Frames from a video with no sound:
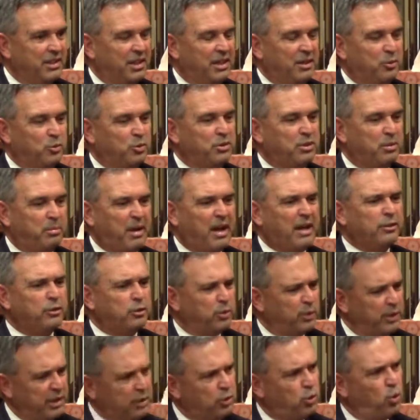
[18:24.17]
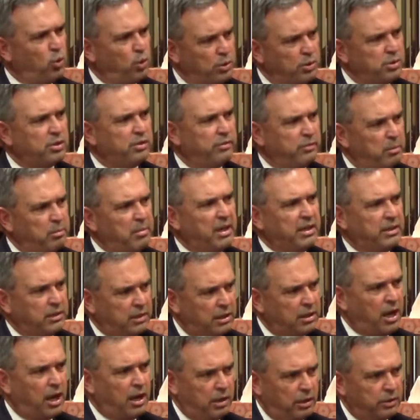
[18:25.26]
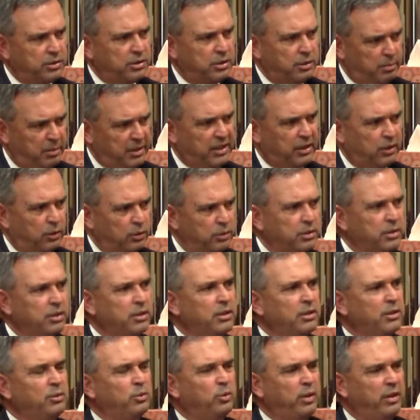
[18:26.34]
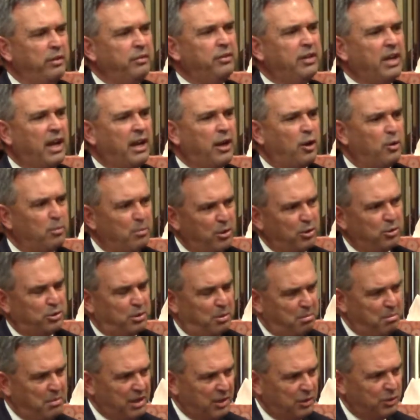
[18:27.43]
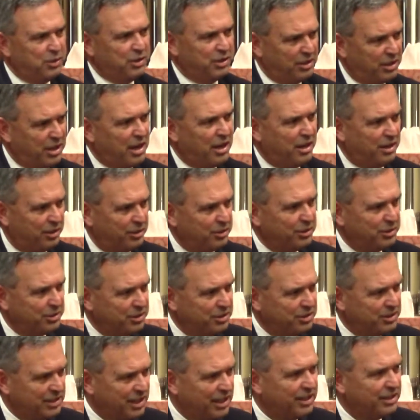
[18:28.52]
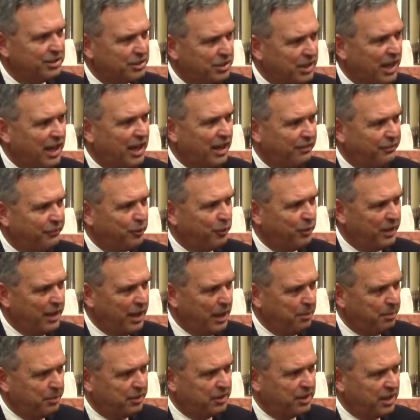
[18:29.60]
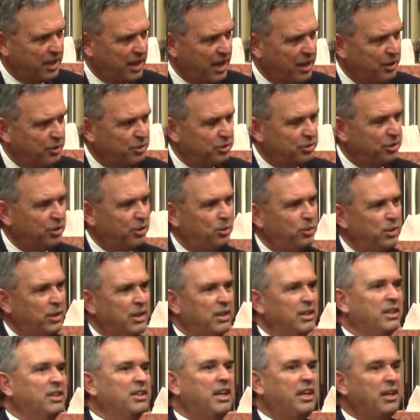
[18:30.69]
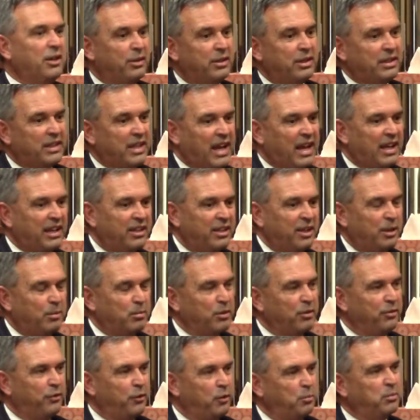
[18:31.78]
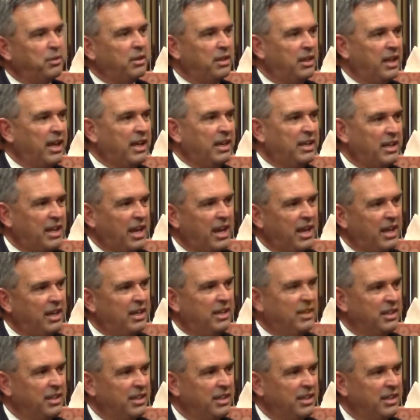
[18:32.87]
was about $750,000 to build. We've got almost $1 million set aside for an amphitheater. So hearing that number from the Lady A